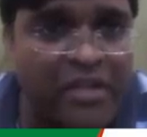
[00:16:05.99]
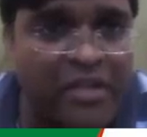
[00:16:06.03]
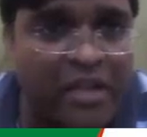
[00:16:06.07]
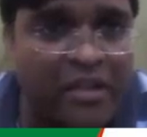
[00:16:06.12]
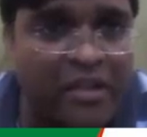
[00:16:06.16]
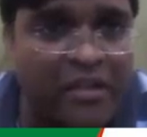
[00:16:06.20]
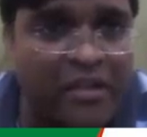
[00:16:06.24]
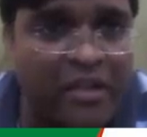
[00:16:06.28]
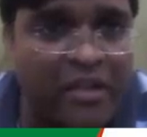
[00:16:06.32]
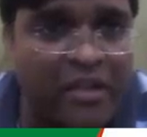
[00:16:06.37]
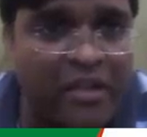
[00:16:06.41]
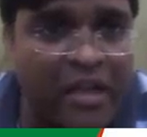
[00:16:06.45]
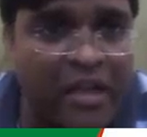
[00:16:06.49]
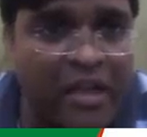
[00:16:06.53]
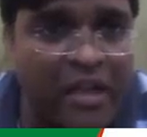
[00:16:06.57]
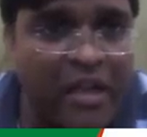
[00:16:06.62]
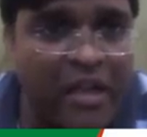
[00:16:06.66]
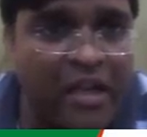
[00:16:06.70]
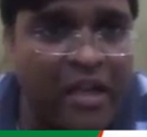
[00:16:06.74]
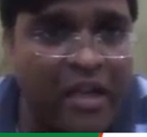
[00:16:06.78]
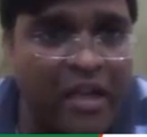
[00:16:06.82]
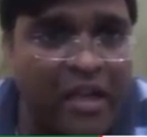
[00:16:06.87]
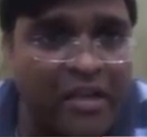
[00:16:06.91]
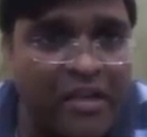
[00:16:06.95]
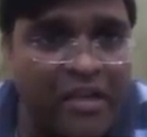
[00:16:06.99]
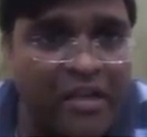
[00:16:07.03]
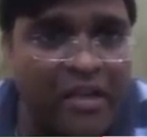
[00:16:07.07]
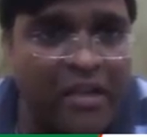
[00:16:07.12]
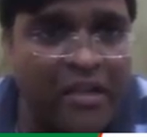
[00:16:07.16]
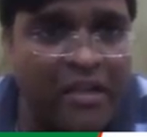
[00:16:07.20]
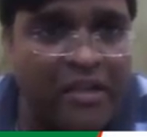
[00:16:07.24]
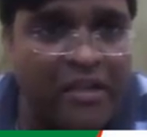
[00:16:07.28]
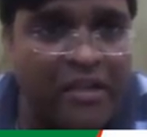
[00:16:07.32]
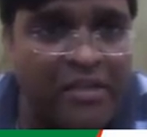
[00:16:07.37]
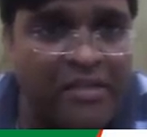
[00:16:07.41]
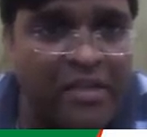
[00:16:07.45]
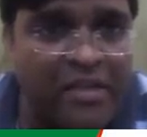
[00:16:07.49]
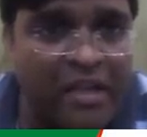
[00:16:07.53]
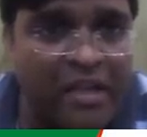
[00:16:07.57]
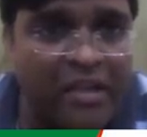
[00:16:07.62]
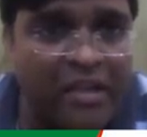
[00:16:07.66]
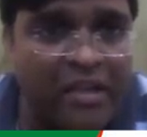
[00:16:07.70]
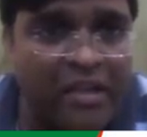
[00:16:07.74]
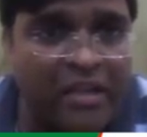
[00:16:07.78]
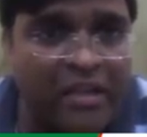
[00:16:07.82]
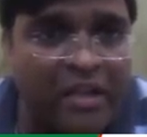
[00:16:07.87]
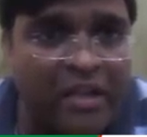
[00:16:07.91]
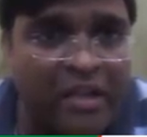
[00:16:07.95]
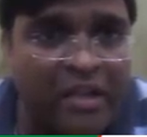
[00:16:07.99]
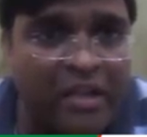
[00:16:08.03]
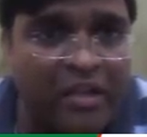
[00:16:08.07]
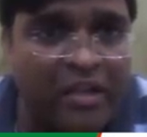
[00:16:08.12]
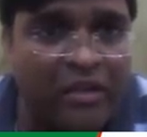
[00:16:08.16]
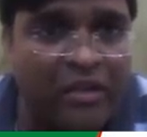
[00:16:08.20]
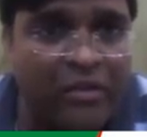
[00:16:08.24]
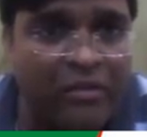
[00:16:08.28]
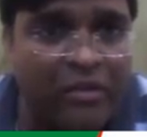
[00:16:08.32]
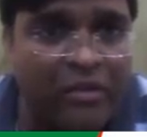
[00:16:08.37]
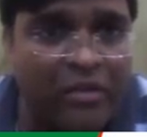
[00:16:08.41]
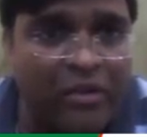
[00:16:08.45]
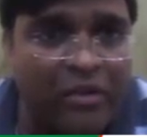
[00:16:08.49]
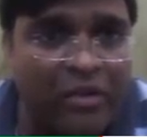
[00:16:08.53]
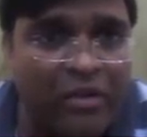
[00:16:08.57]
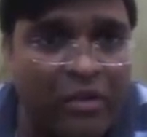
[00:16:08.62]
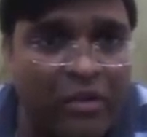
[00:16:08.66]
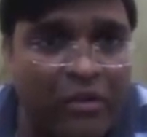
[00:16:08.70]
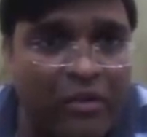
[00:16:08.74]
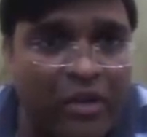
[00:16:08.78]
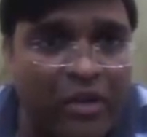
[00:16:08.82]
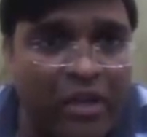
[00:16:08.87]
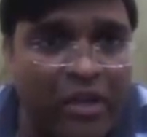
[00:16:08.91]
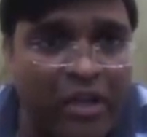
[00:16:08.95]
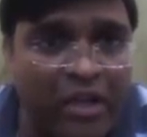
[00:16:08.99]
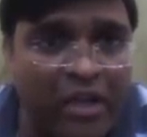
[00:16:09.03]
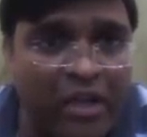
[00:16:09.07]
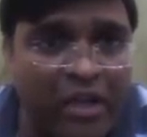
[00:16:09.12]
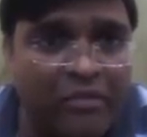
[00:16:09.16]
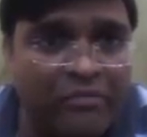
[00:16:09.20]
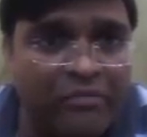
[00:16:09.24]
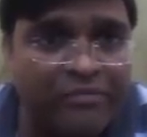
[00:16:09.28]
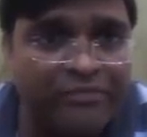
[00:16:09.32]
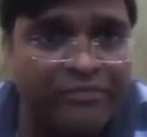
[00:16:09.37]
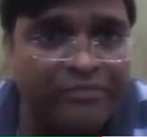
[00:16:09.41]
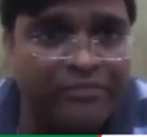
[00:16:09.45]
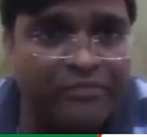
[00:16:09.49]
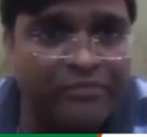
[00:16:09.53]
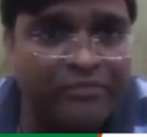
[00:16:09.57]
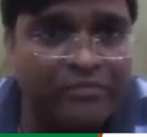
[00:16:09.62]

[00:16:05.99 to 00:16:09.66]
and see where does it intersect. See where does it intersect.